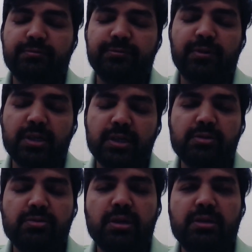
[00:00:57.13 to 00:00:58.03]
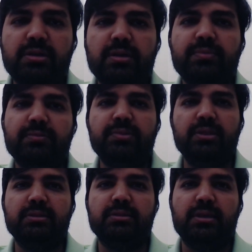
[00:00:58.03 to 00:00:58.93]
falling into the trap of
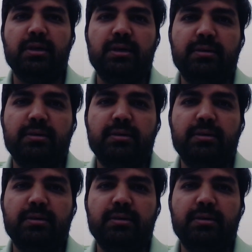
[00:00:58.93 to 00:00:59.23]
this